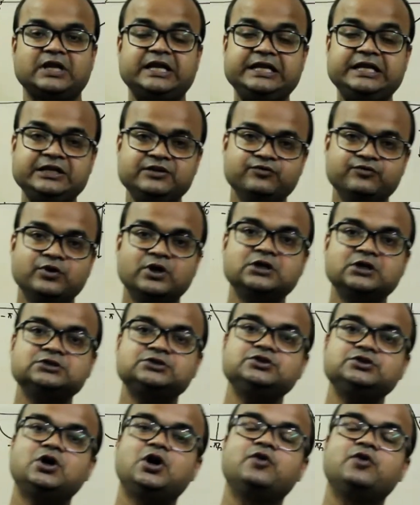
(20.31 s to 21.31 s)

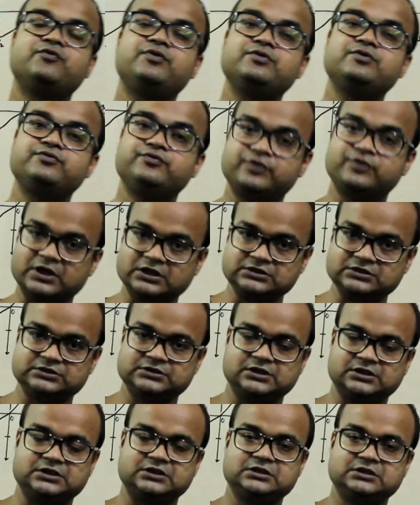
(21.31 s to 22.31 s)
inverse of a
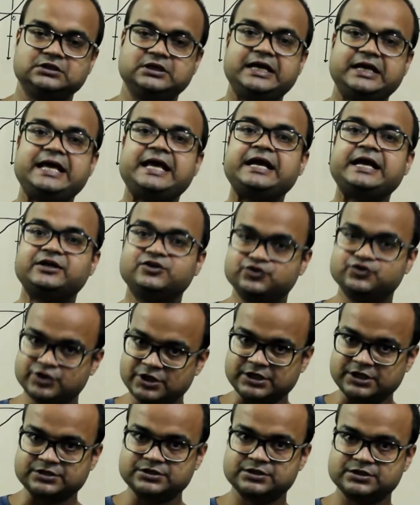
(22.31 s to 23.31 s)
function
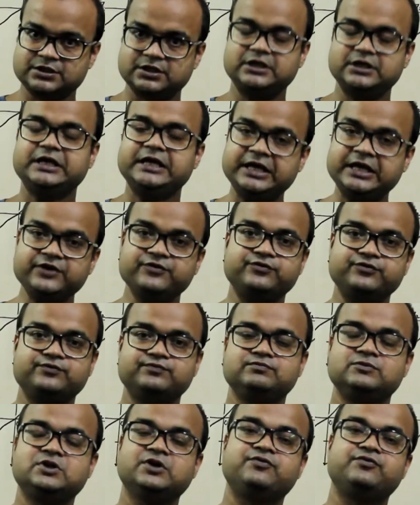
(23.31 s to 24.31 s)
exists
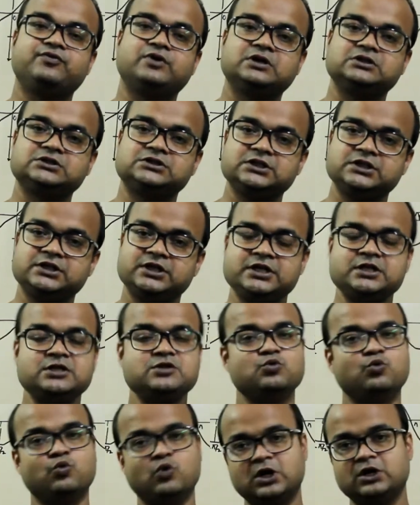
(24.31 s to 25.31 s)
if the function
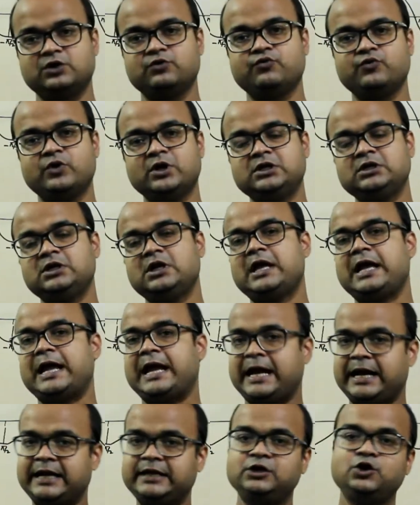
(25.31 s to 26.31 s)
is 1, 1
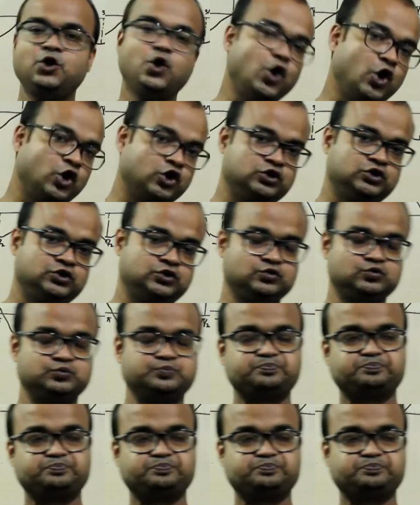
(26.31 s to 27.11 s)
and onto.